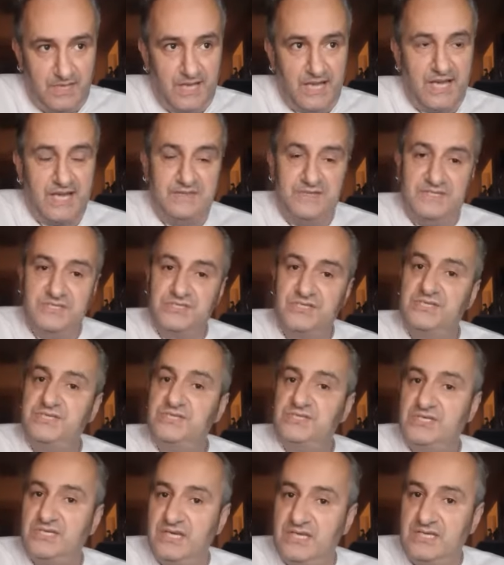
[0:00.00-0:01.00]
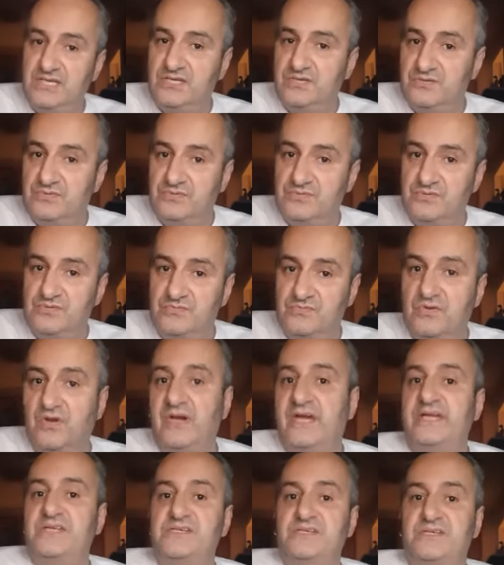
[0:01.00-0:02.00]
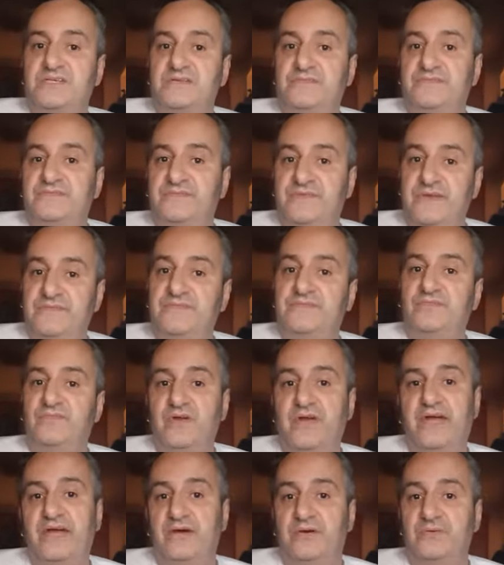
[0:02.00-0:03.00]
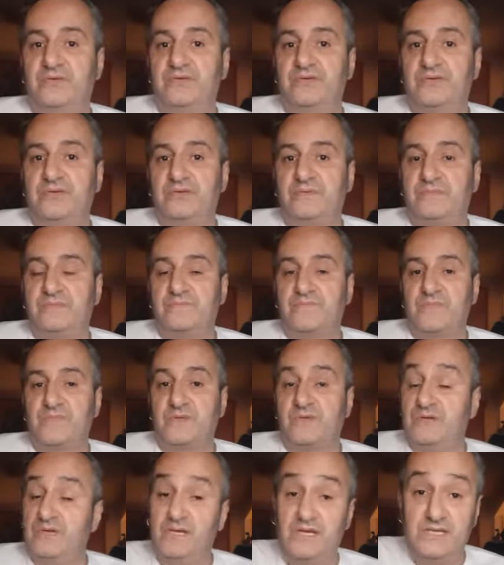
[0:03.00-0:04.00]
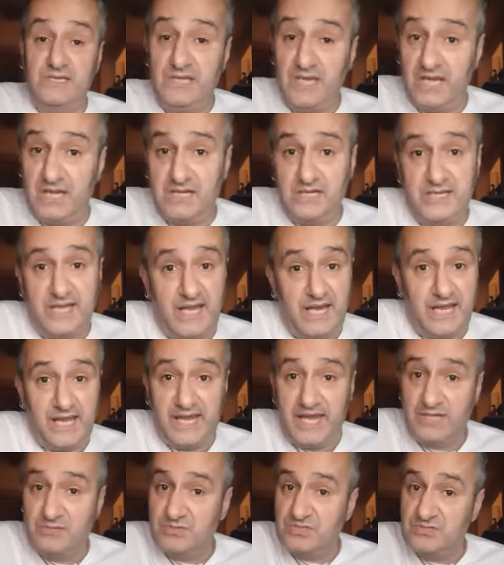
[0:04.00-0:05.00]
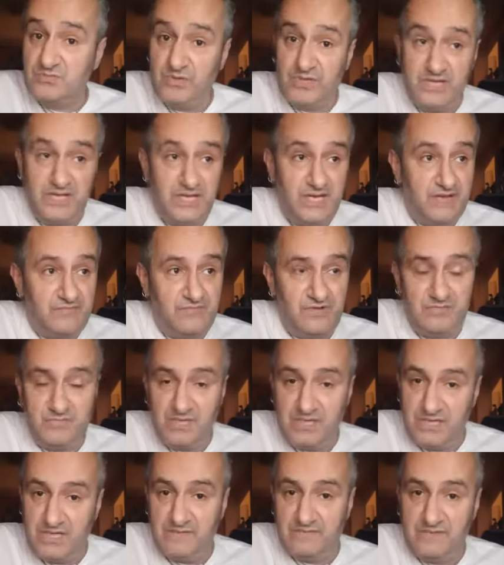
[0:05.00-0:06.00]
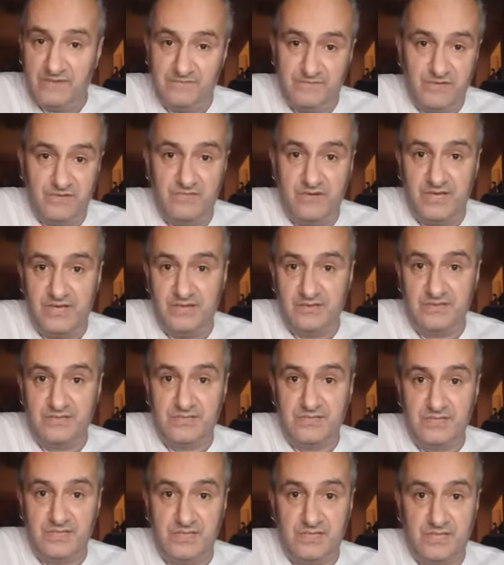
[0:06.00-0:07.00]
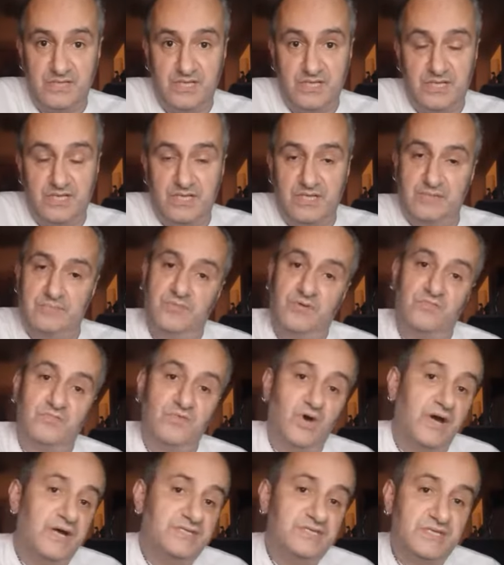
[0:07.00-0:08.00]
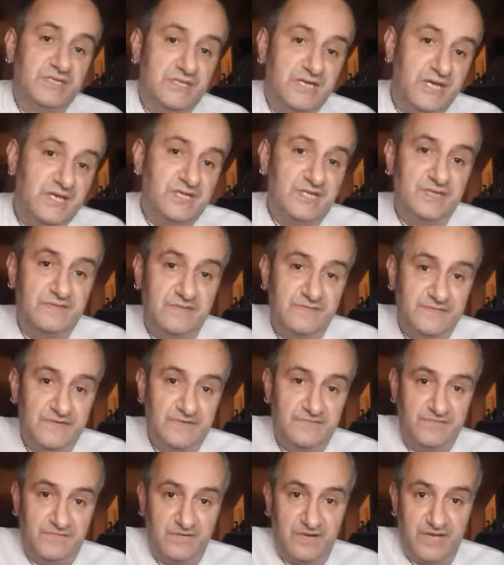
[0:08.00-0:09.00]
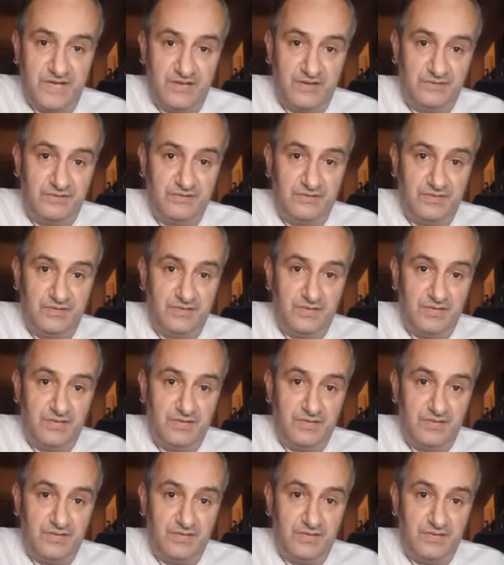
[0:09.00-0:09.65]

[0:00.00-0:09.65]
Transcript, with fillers: And this continued right into the fifth round. And again, Galahad was winning every minute of every round. But right at the end of the fifth round,